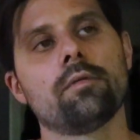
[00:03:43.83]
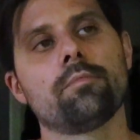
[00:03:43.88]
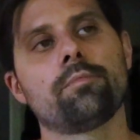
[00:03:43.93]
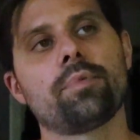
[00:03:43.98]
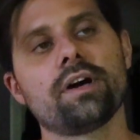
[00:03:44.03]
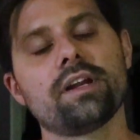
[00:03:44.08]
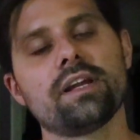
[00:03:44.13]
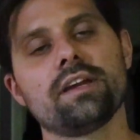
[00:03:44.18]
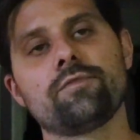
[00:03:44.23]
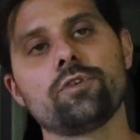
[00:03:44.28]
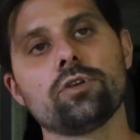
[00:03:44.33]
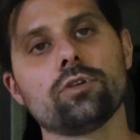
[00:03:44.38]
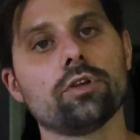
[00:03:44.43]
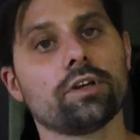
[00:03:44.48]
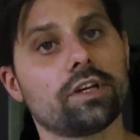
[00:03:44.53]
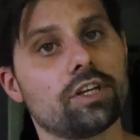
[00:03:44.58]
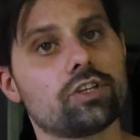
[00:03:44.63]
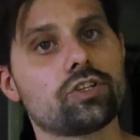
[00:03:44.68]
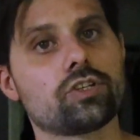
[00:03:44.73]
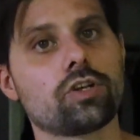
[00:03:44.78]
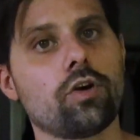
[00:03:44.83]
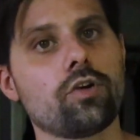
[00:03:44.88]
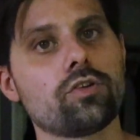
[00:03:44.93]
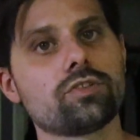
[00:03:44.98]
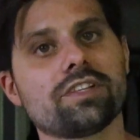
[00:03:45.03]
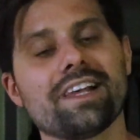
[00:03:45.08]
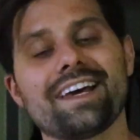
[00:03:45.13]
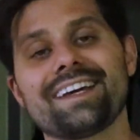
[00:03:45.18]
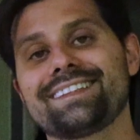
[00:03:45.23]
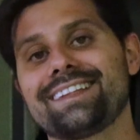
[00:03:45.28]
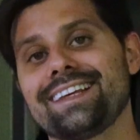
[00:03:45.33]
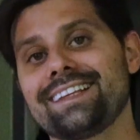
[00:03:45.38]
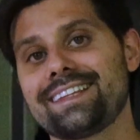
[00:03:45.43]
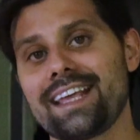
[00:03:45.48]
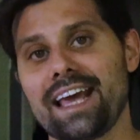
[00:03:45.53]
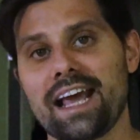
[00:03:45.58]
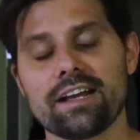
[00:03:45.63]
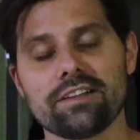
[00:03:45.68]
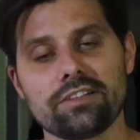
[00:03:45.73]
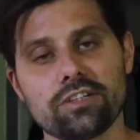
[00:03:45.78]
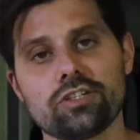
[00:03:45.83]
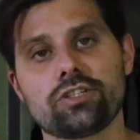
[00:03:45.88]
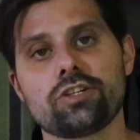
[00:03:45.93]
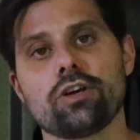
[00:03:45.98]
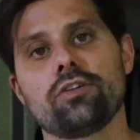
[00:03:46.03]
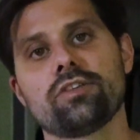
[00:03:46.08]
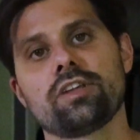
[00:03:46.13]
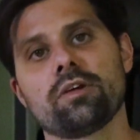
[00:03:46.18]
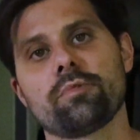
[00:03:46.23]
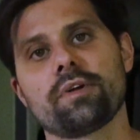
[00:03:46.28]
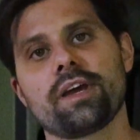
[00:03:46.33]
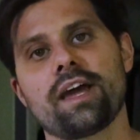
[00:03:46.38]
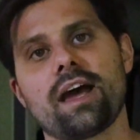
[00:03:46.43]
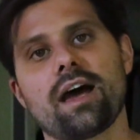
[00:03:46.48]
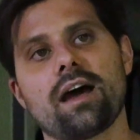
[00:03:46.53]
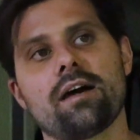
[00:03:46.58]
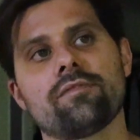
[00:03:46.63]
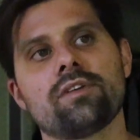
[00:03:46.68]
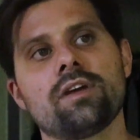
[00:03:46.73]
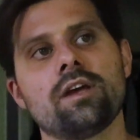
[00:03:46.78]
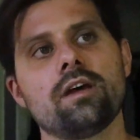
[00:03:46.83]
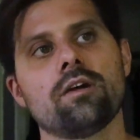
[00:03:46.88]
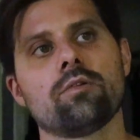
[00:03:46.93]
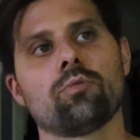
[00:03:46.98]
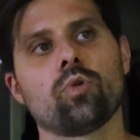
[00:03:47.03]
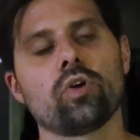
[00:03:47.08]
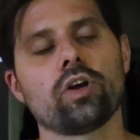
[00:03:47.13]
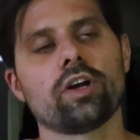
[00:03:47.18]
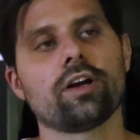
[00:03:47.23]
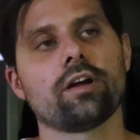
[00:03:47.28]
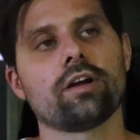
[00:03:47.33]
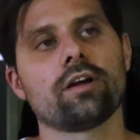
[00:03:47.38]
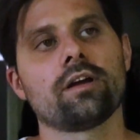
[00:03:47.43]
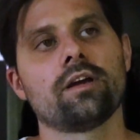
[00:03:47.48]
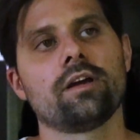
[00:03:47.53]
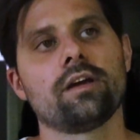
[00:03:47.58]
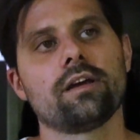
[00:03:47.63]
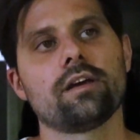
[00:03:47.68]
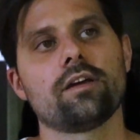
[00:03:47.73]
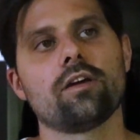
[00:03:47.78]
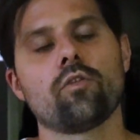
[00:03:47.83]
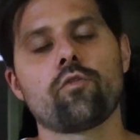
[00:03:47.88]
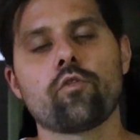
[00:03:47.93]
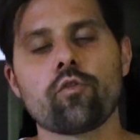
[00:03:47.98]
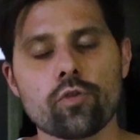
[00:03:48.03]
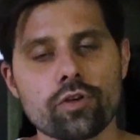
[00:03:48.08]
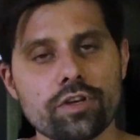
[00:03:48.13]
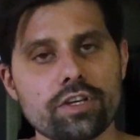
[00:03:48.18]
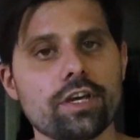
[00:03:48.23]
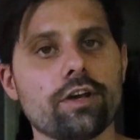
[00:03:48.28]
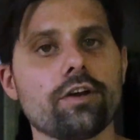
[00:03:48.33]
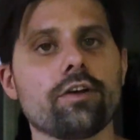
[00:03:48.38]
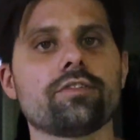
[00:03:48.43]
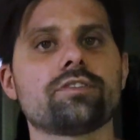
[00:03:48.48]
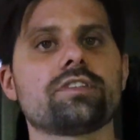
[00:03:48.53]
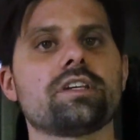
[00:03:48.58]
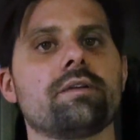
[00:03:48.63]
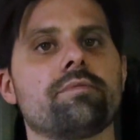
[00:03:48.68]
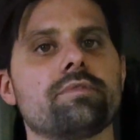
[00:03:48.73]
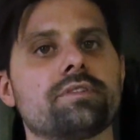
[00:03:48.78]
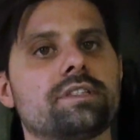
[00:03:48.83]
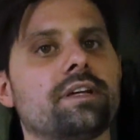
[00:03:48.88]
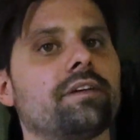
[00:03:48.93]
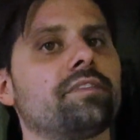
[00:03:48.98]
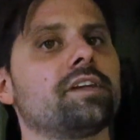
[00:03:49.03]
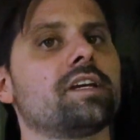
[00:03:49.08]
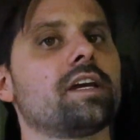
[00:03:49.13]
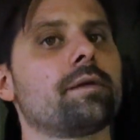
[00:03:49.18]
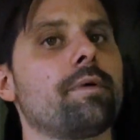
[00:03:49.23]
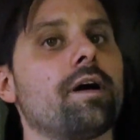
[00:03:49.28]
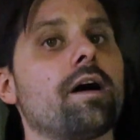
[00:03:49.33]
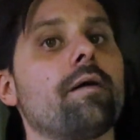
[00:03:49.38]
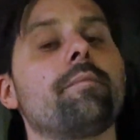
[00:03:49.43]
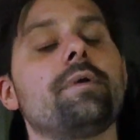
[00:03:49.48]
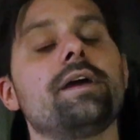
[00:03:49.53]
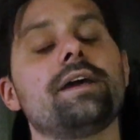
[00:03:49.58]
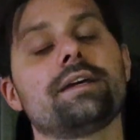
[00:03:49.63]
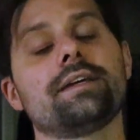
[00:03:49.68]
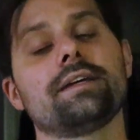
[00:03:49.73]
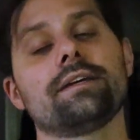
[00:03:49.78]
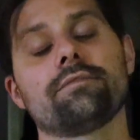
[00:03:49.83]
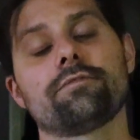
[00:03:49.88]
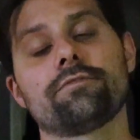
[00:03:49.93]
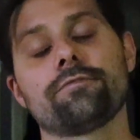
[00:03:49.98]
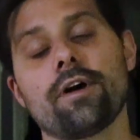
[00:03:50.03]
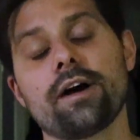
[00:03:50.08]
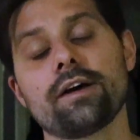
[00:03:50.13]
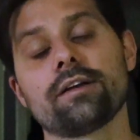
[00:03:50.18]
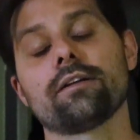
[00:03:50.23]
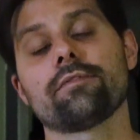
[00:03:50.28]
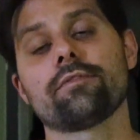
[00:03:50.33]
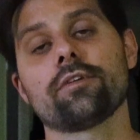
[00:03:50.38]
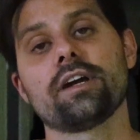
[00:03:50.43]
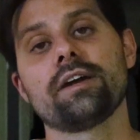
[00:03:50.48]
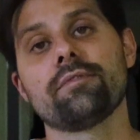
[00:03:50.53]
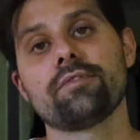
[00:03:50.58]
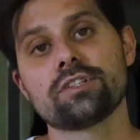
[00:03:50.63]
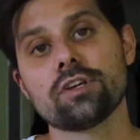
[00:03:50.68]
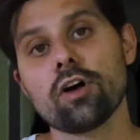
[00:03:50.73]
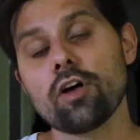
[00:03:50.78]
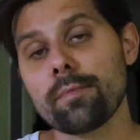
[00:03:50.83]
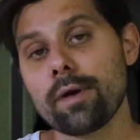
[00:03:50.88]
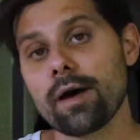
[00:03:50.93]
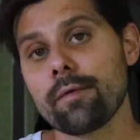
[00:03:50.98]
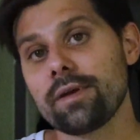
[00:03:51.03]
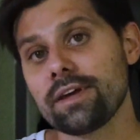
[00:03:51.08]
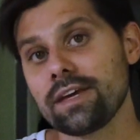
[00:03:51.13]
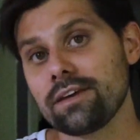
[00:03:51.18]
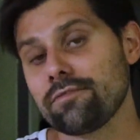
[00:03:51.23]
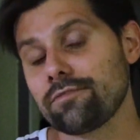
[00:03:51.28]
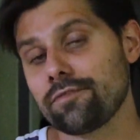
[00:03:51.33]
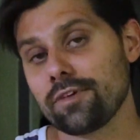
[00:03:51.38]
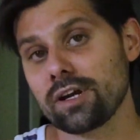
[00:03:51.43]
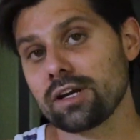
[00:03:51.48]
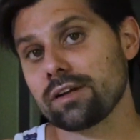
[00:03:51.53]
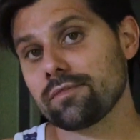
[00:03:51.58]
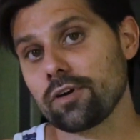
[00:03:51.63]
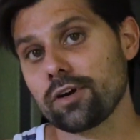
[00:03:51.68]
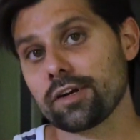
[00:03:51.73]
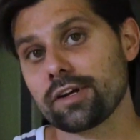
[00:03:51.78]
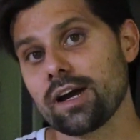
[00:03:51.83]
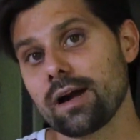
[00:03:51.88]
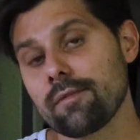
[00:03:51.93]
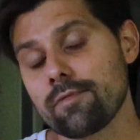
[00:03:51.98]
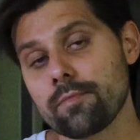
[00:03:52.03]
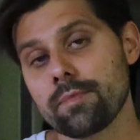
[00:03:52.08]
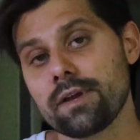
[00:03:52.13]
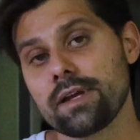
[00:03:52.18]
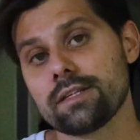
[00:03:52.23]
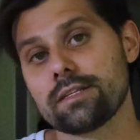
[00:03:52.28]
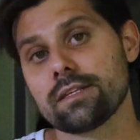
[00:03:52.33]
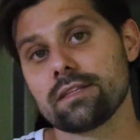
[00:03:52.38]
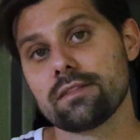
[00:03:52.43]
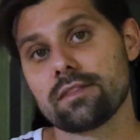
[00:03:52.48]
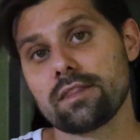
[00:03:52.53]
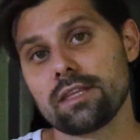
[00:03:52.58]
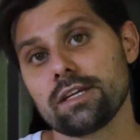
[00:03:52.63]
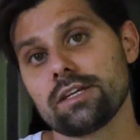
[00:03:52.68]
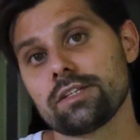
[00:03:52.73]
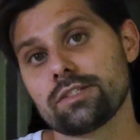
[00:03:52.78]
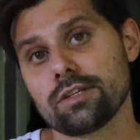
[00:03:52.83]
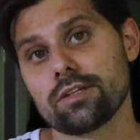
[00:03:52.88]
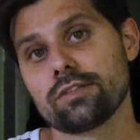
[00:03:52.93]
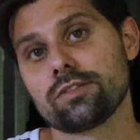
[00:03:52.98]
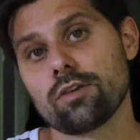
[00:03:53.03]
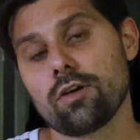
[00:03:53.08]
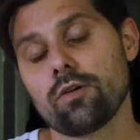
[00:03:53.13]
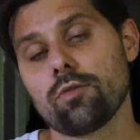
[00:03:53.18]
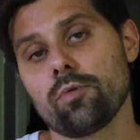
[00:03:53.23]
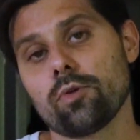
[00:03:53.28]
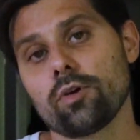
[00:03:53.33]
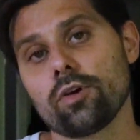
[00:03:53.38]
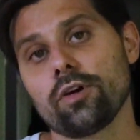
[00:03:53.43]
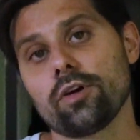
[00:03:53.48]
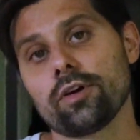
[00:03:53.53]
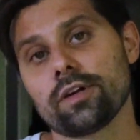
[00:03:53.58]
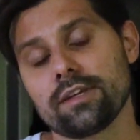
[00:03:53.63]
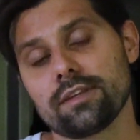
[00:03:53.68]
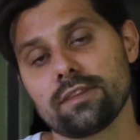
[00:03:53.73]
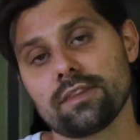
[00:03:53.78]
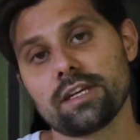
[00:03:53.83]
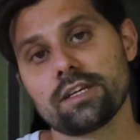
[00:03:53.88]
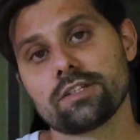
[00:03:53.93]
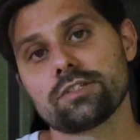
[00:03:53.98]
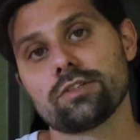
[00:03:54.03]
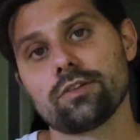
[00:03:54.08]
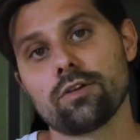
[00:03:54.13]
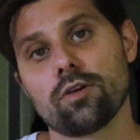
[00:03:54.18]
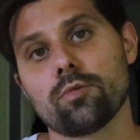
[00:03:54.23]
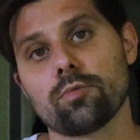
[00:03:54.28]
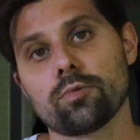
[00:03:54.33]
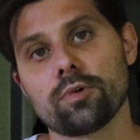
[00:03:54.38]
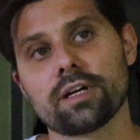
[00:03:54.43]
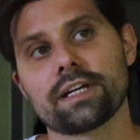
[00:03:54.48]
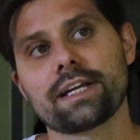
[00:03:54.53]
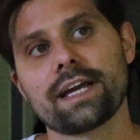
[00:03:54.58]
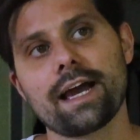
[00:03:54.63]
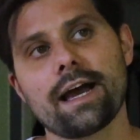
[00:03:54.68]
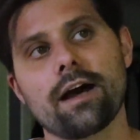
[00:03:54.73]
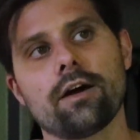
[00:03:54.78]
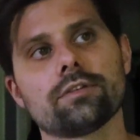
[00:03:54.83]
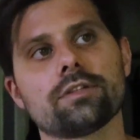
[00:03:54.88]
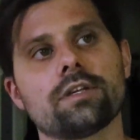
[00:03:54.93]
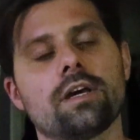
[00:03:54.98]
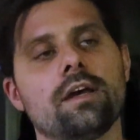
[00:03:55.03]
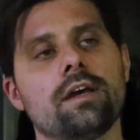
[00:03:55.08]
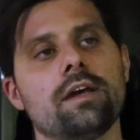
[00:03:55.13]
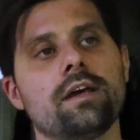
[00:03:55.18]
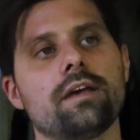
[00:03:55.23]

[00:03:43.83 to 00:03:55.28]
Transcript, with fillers: But if you look at shows like The Daily Show that we have, where for years it was nothing about making fun of our, it was all about making fun of our government and things that don't work and things that don't work out.